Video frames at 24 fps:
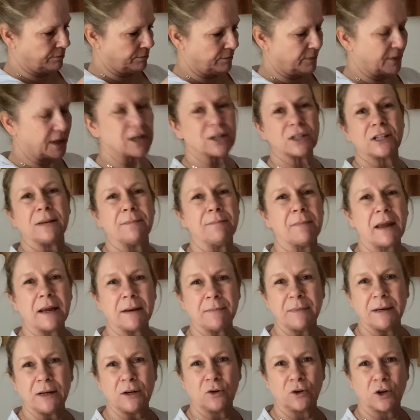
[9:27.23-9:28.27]
because it
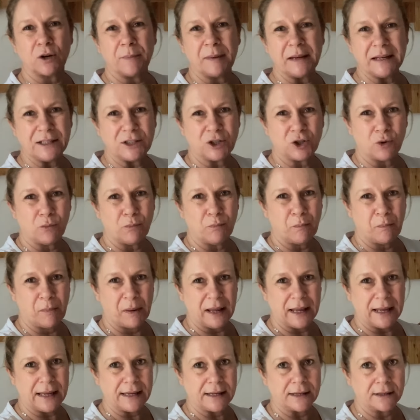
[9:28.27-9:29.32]
made me look a bit
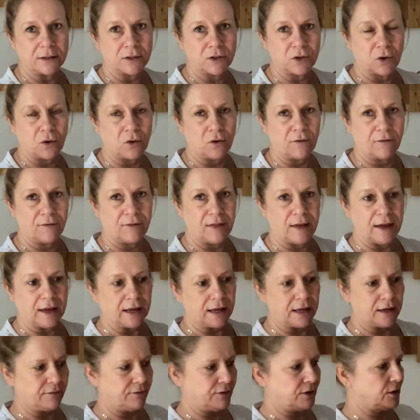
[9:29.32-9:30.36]
dumpy sort of
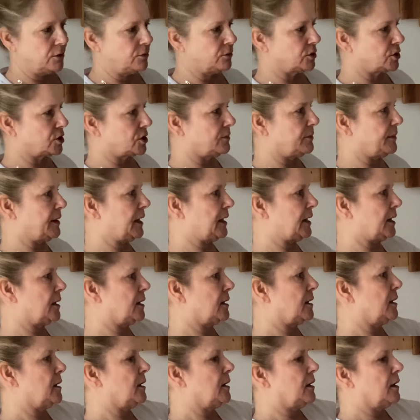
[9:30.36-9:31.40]
thing, if you know what I mean.
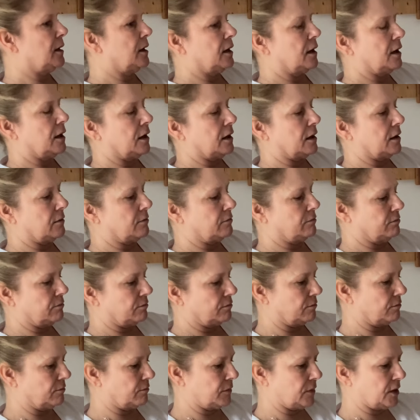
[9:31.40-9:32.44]

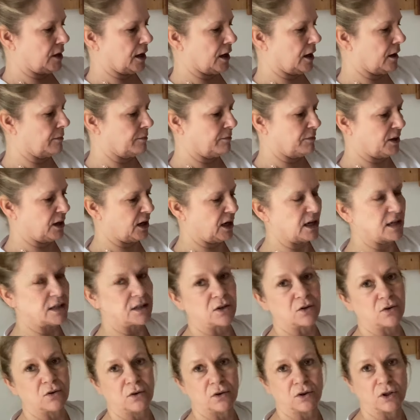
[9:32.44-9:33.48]
Yeah, but it is
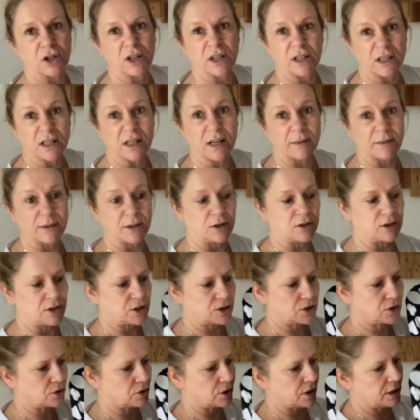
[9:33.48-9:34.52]
gorgeous. It's absolutely
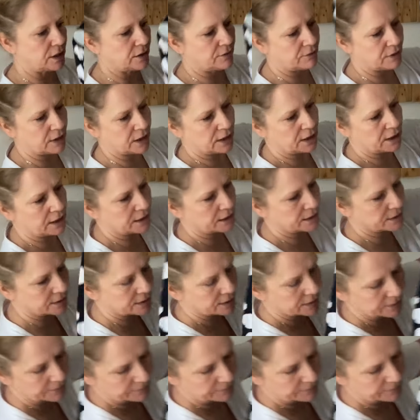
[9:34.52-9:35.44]
stunning, it really is.